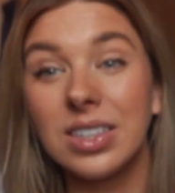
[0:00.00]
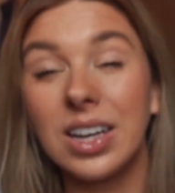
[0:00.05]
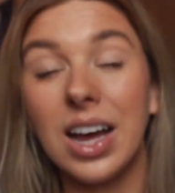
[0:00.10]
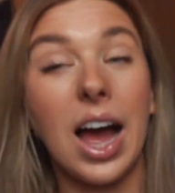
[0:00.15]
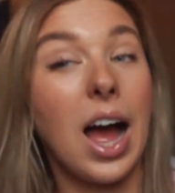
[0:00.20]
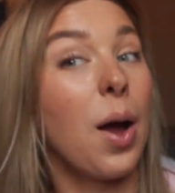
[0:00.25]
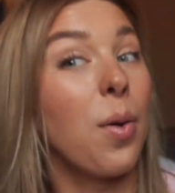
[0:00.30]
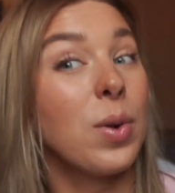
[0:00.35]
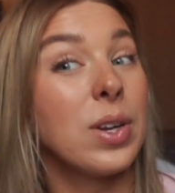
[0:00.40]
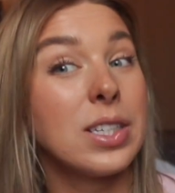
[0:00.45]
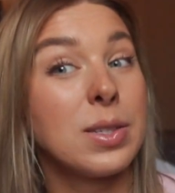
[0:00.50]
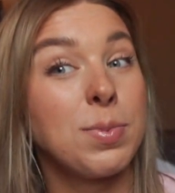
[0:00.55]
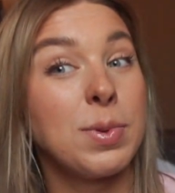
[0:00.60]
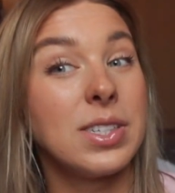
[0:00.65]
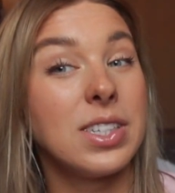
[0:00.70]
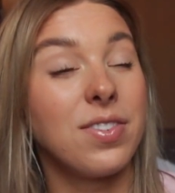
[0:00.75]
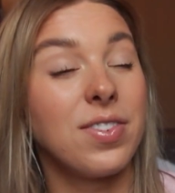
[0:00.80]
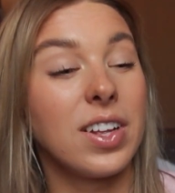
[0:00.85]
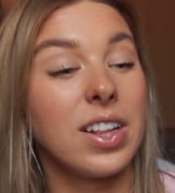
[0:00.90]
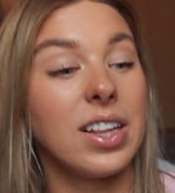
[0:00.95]
I was
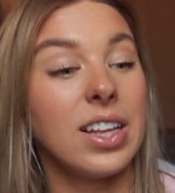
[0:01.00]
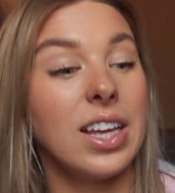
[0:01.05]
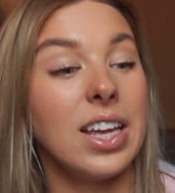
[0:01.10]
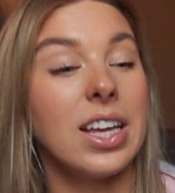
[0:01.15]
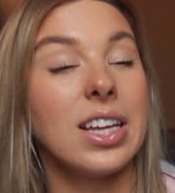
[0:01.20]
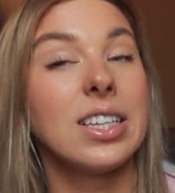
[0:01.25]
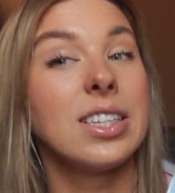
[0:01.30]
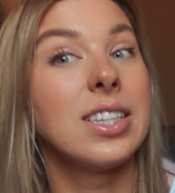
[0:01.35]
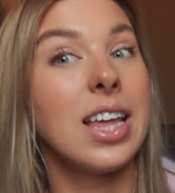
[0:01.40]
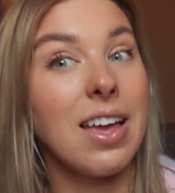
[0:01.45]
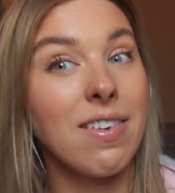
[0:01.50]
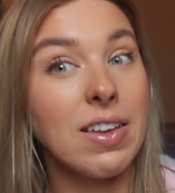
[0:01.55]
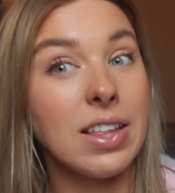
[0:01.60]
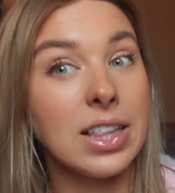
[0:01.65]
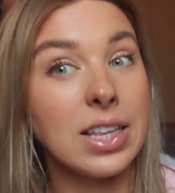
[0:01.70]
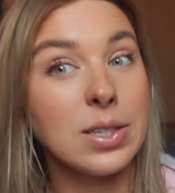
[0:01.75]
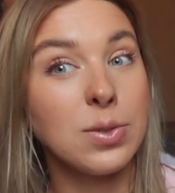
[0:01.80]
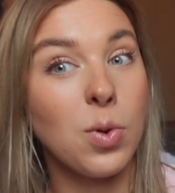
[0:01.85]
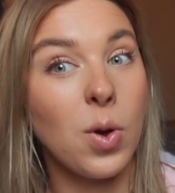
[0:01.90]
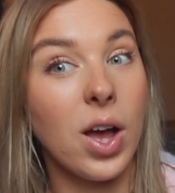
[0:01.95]
specifically saving
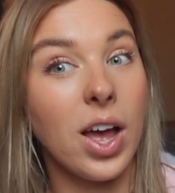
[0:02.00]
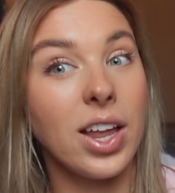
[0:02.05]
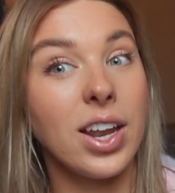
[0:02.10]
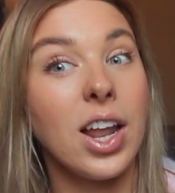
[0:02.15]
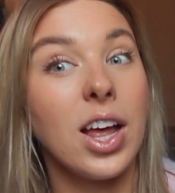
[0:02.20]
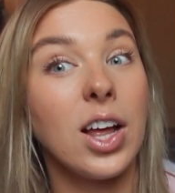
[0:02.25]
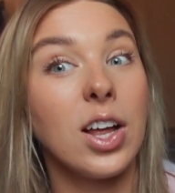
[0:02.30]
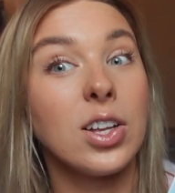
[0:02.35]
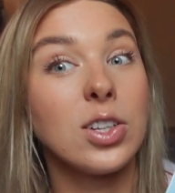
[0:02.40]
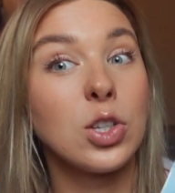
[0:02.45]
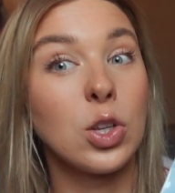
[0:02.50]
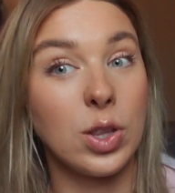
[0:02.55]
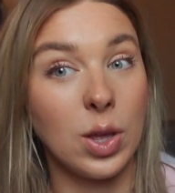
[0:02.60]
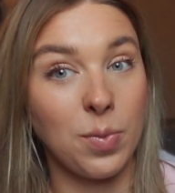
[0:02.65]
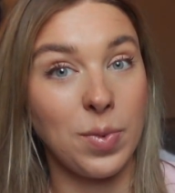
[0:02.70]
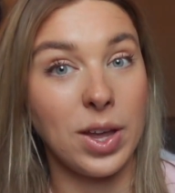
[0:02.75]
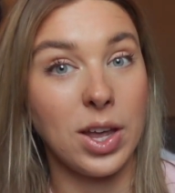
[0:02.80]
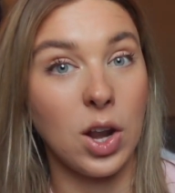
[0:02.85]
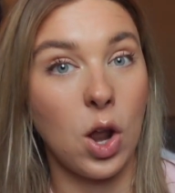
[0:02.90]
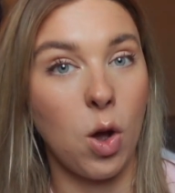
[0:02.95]
this one so that
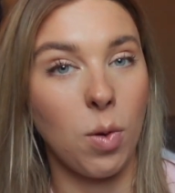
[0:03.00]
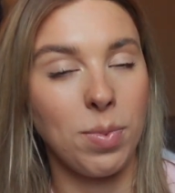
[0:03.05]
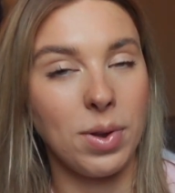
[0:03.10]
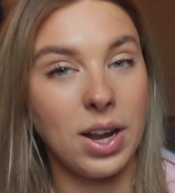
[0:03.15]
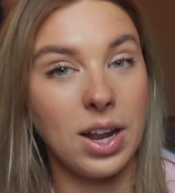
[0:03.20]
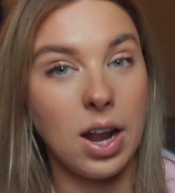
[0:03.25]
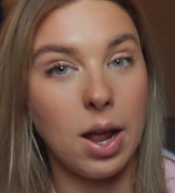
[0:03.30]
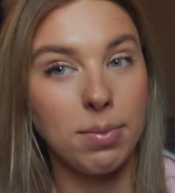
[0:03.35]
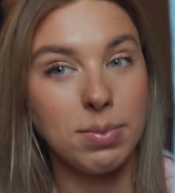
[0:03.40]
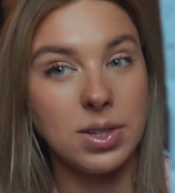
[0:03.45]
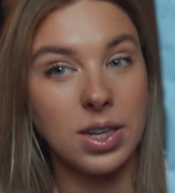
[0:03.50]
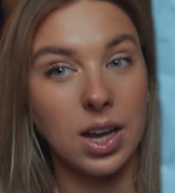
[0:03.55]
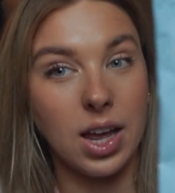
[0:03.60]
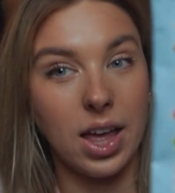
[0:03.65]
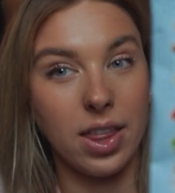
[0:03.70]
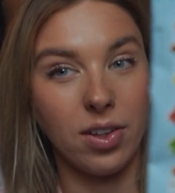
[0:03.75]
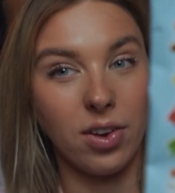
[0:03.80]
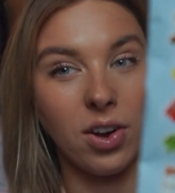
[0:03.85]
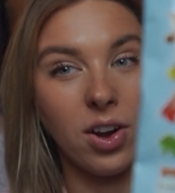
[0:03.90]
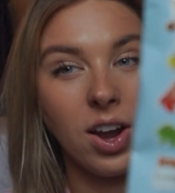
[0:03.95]
we can open it up
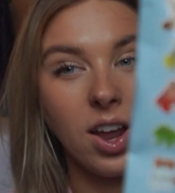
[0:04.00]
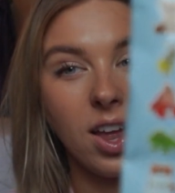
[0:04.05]
together.